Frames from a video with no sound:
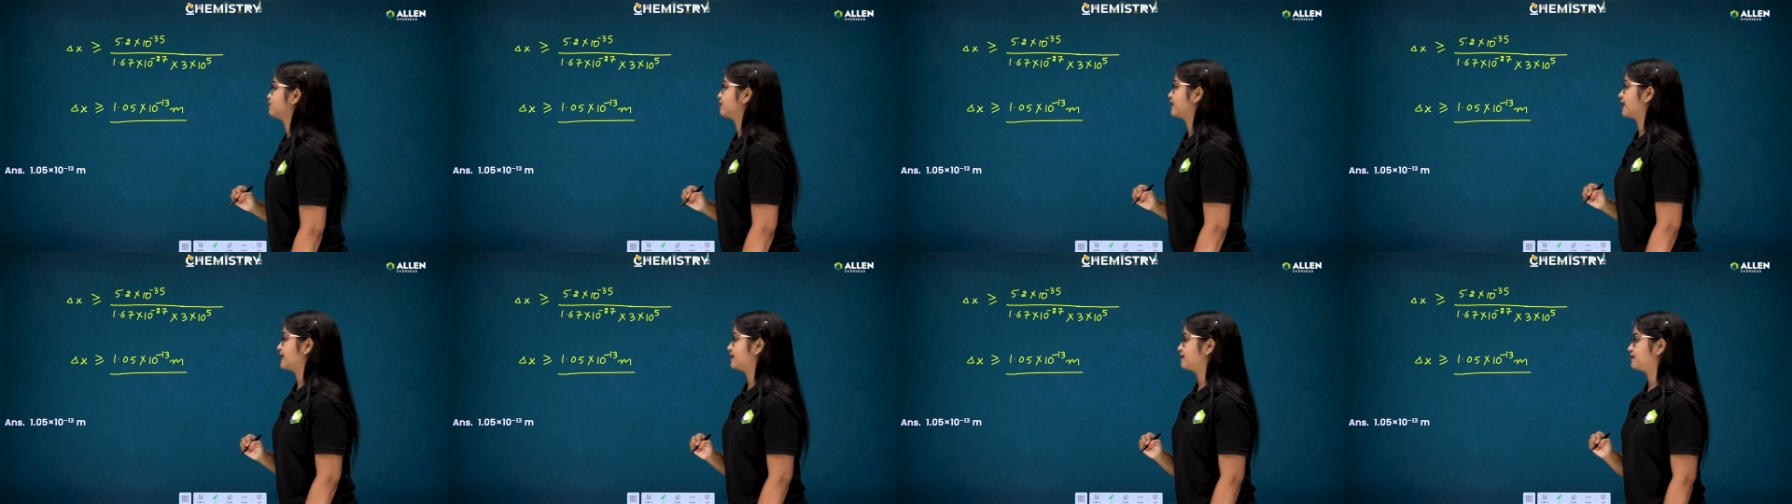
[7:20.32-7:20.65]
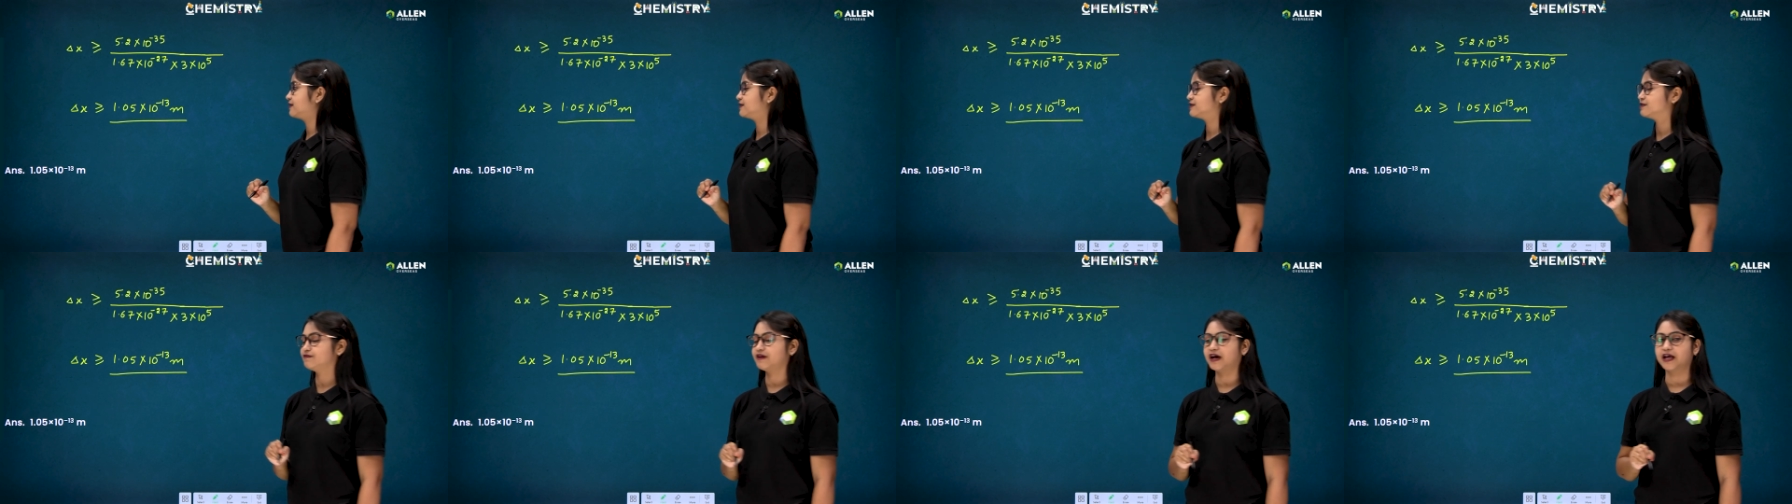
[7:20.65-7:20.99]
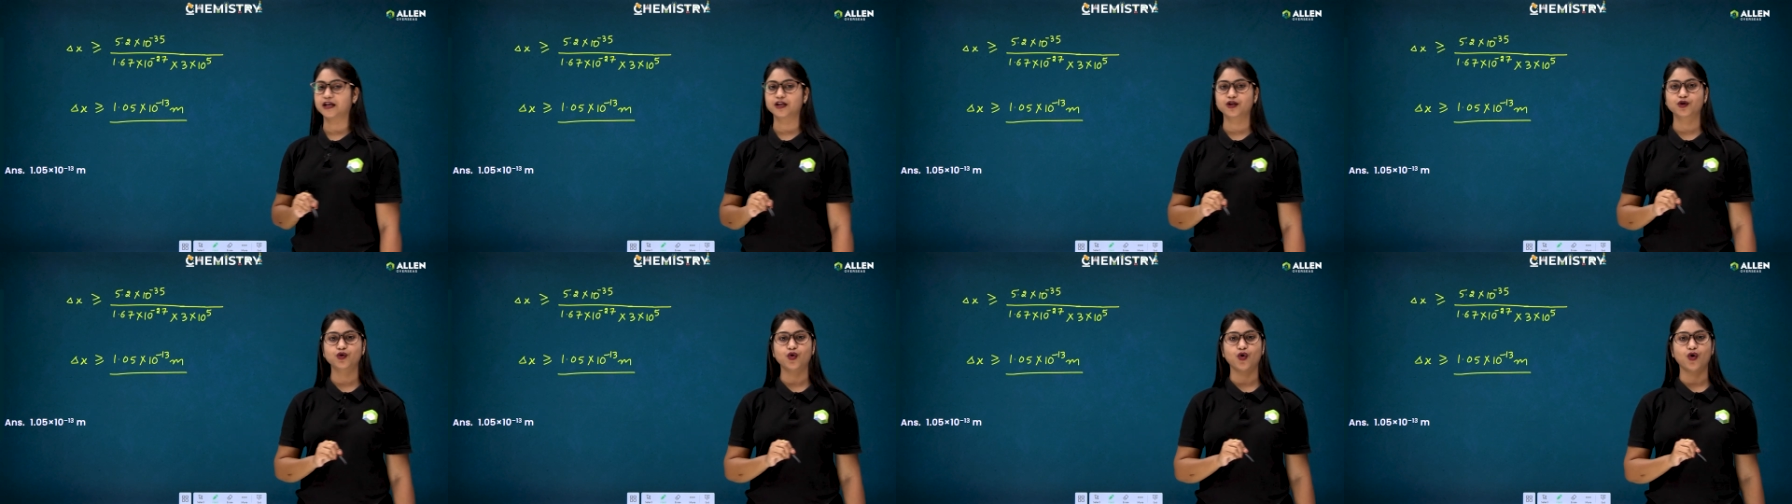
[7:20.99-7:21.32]
to get this
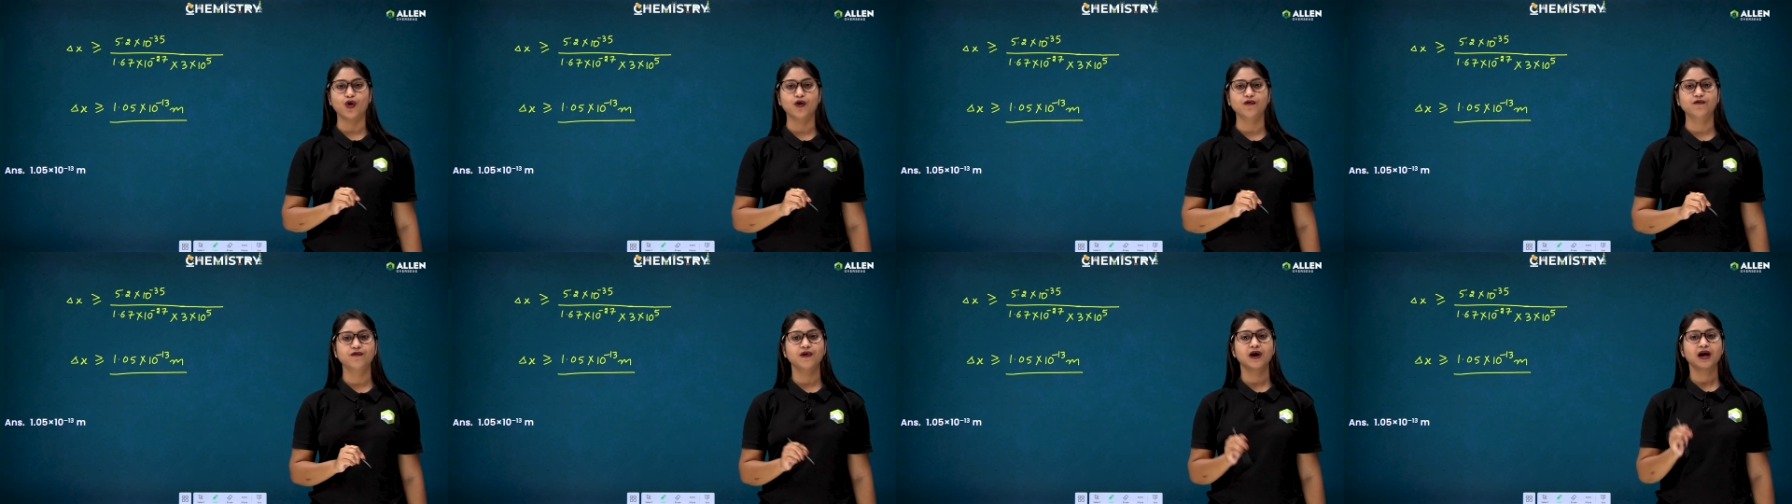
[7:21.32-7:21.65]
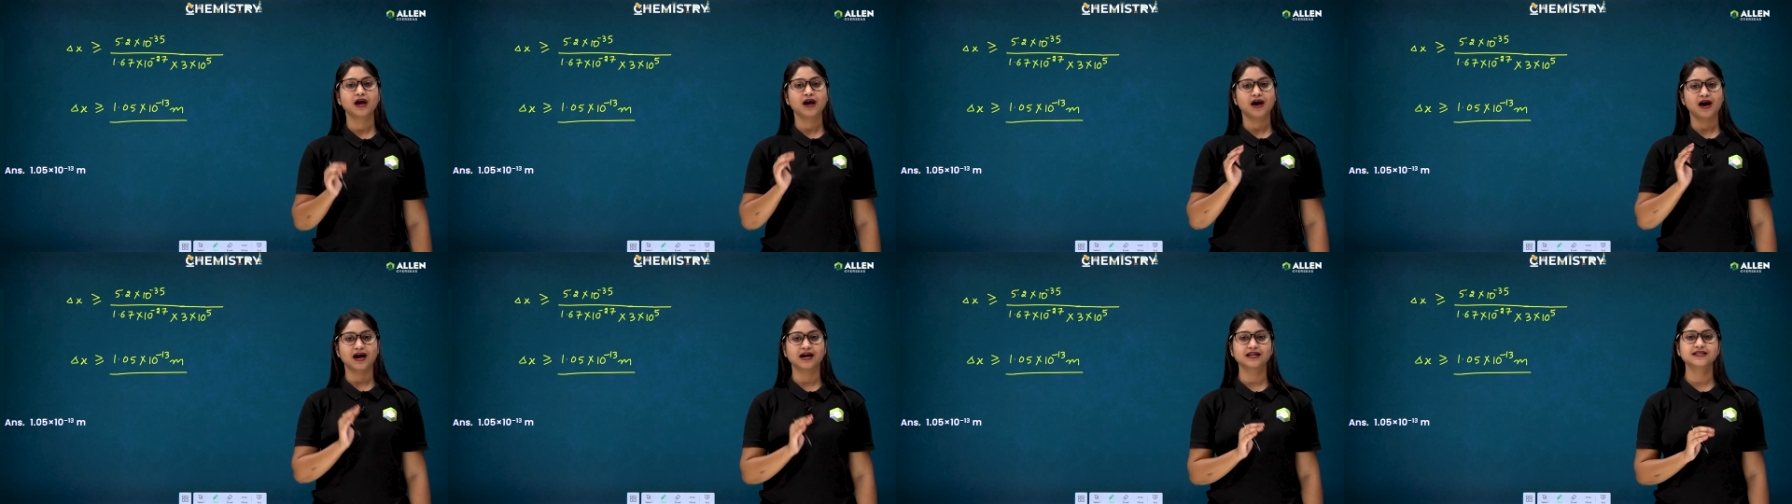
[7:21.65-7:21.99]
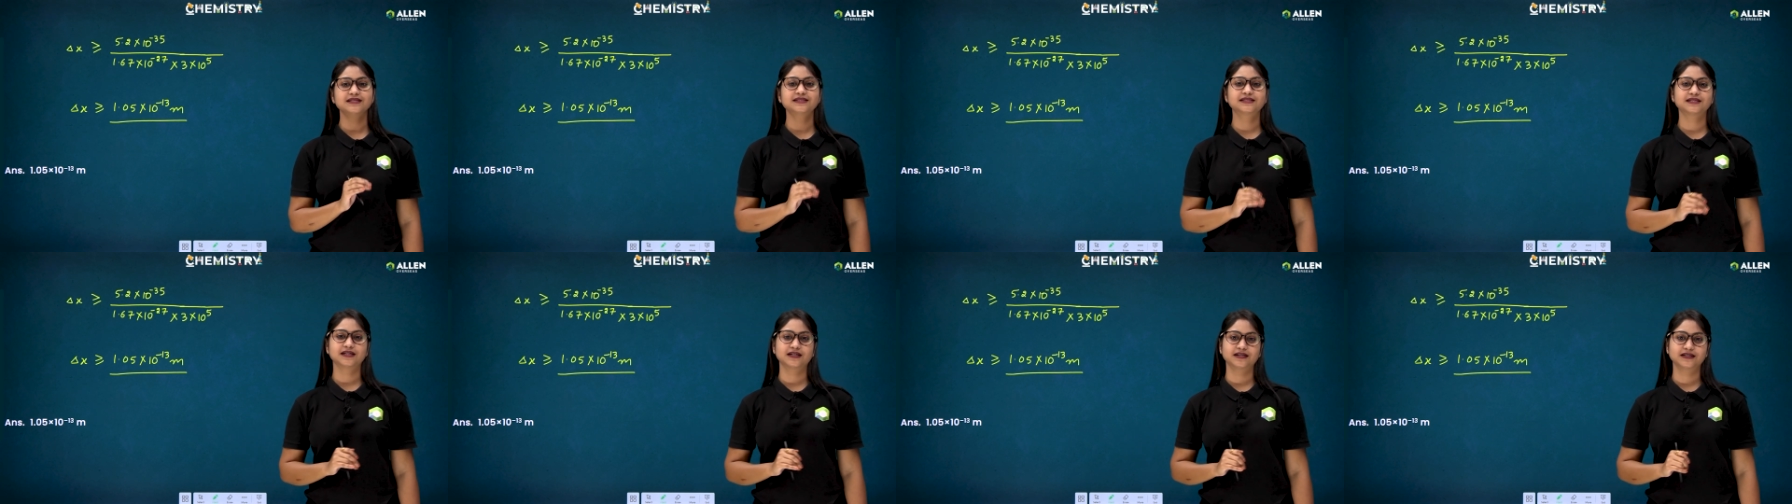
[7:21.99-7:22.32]
value of
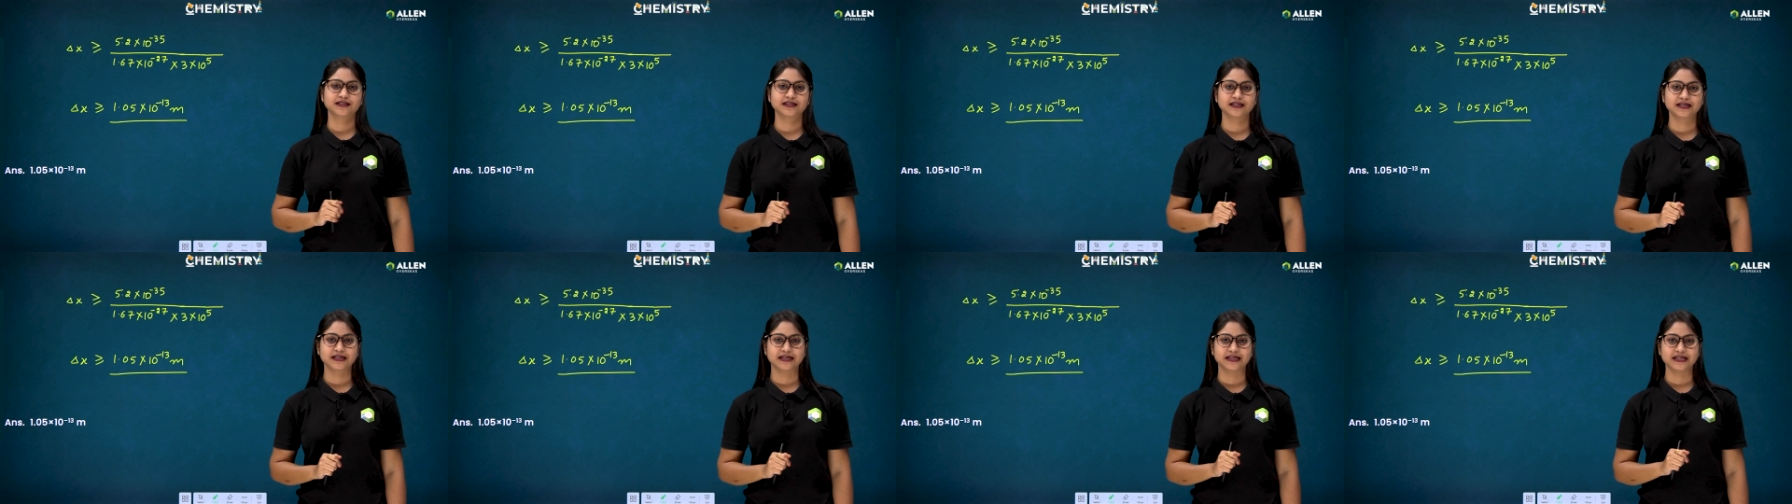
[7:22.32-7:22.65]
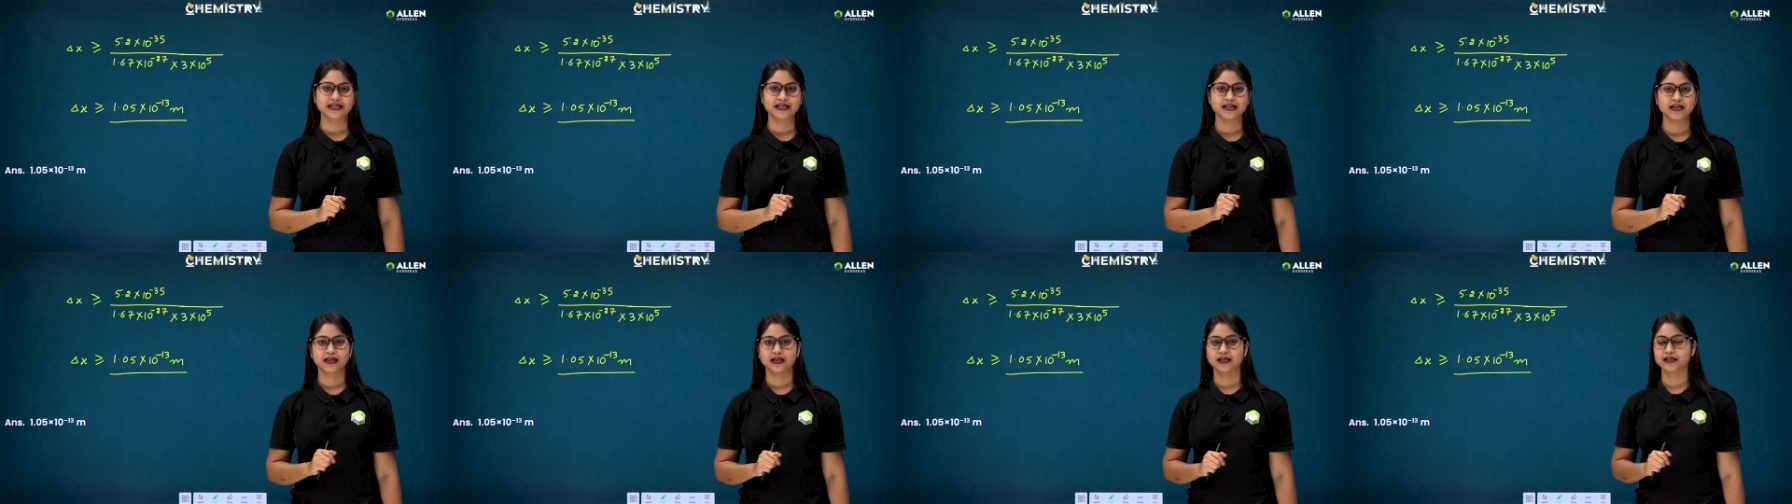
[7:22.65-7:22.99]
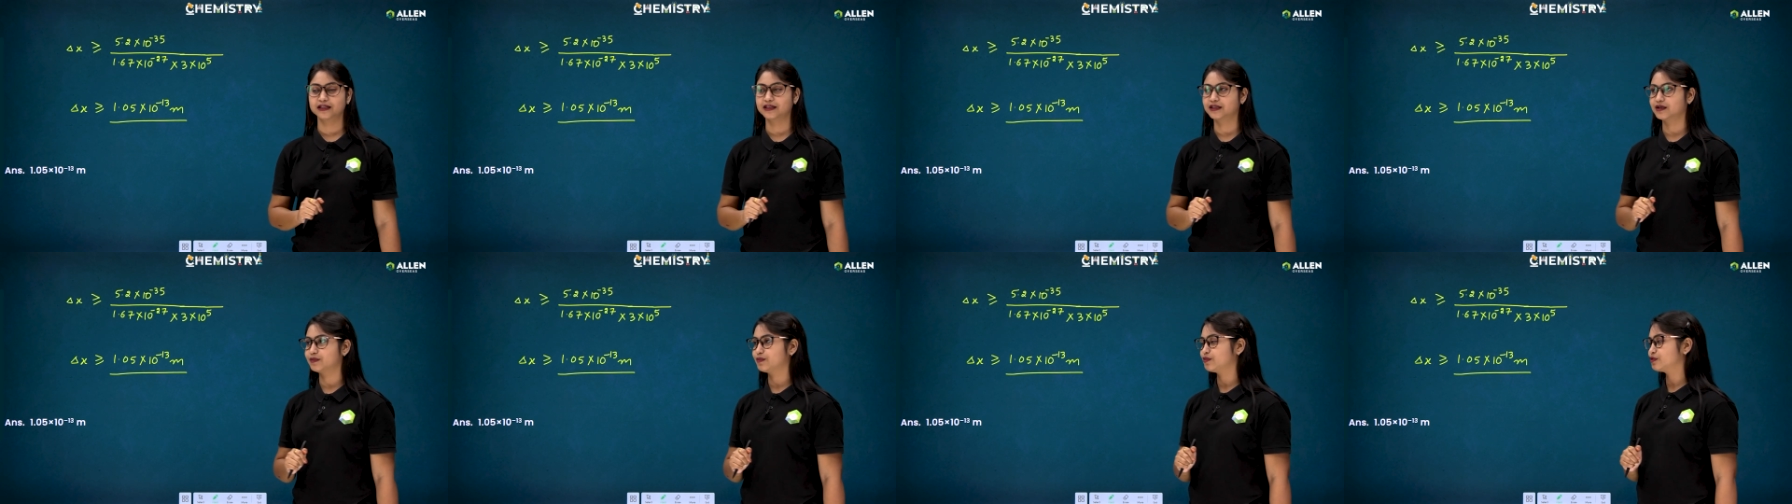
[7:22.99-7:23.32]
uncertainty
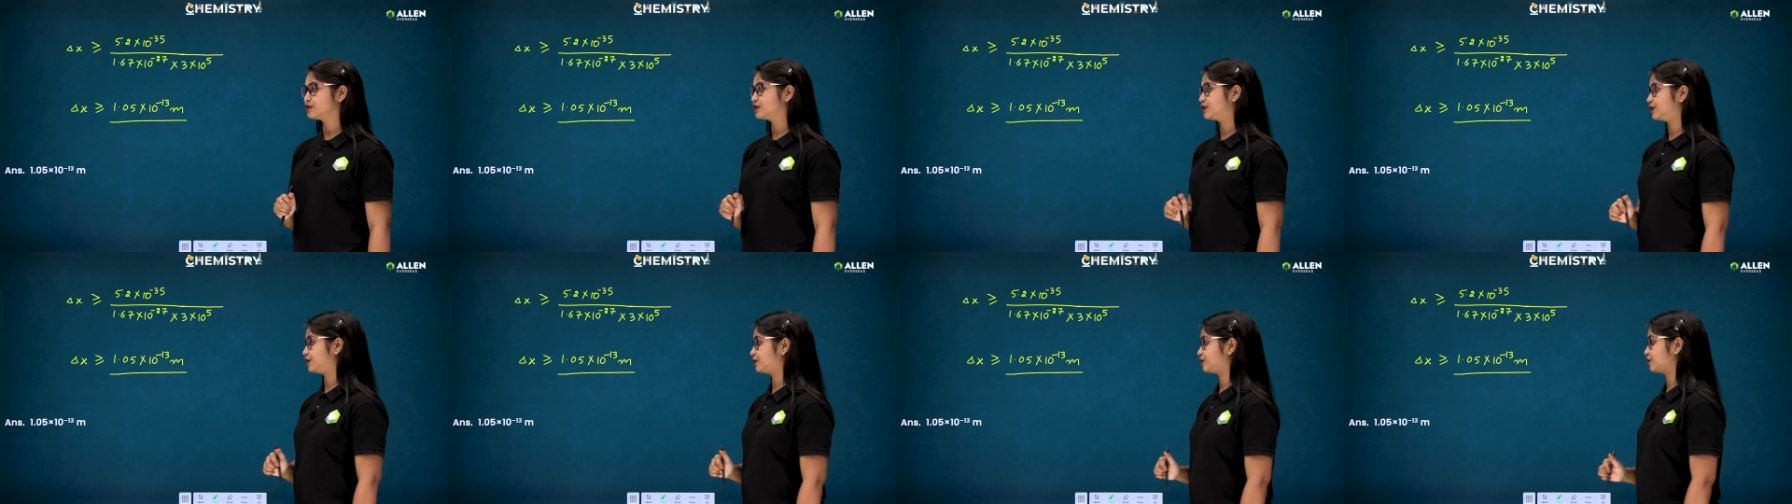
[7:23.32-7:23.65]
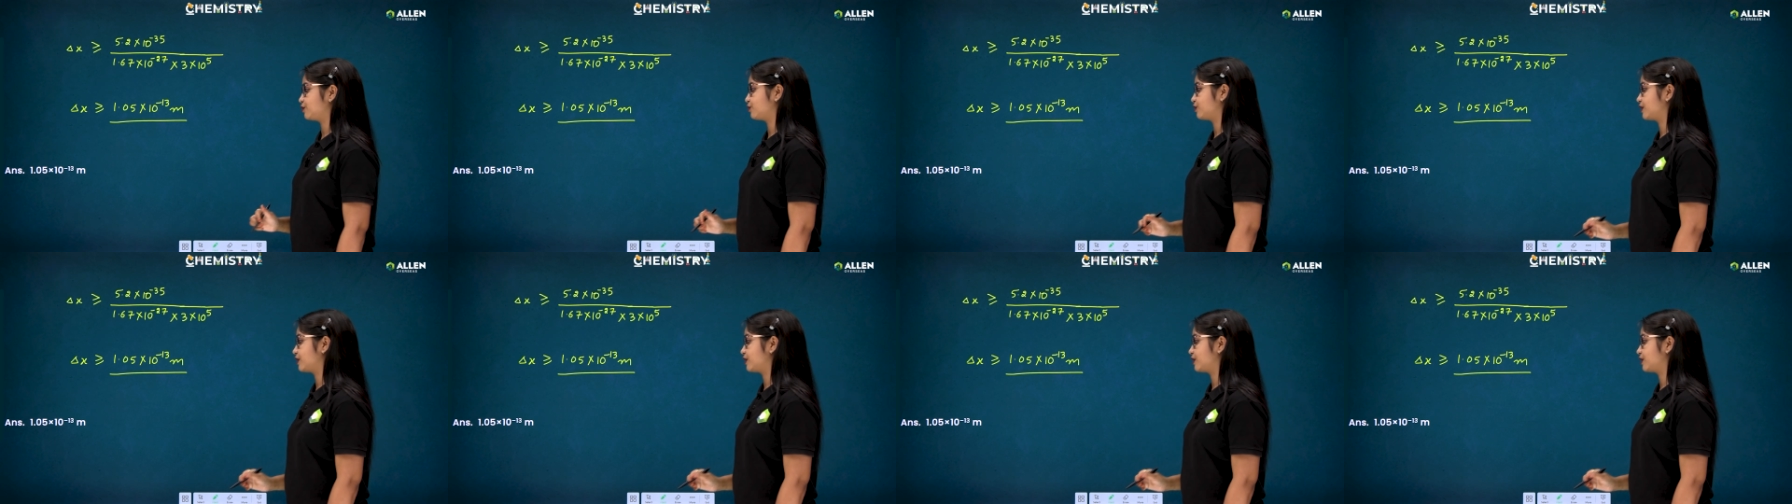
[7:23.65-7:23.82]
in the position,